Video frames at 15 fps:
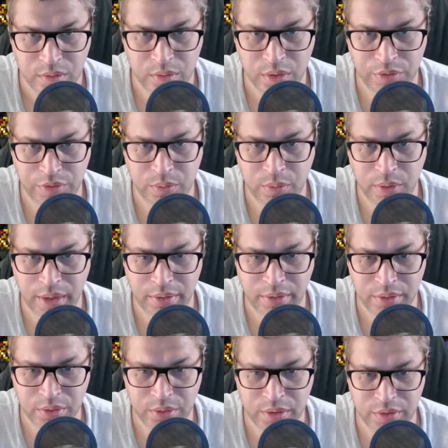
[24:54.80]
Even while
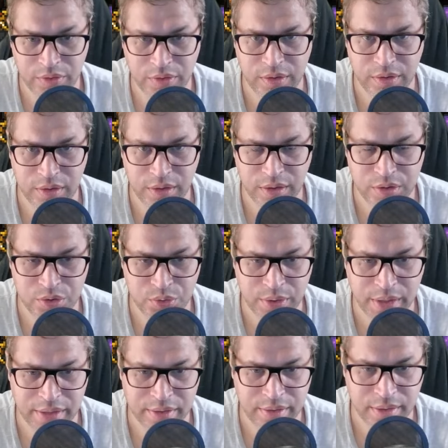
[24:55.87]
decreasing the
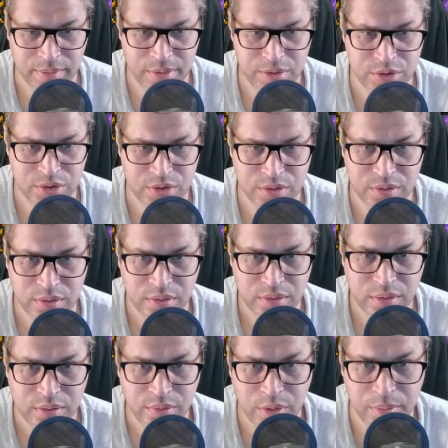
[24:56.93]
direct damage,
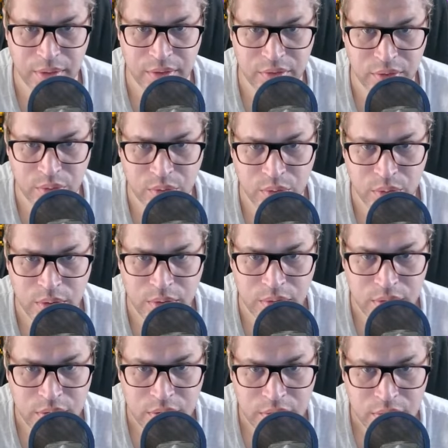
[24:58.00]
we may still do
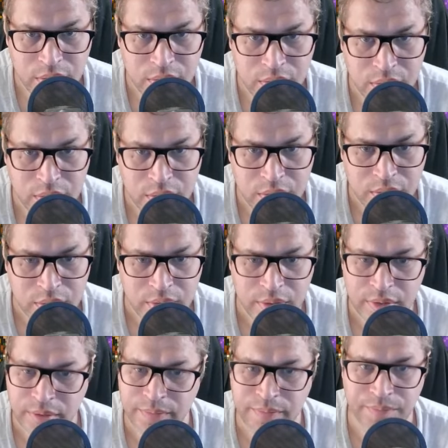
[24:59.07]
it.
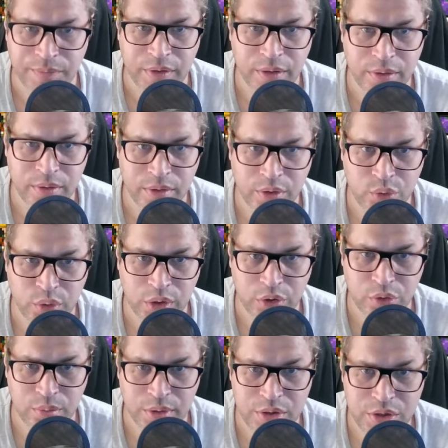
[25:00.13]
No, there's way
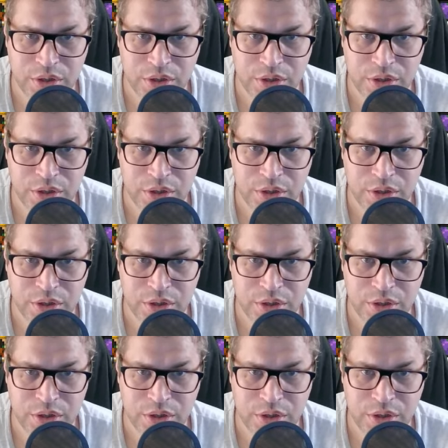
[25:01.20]
too much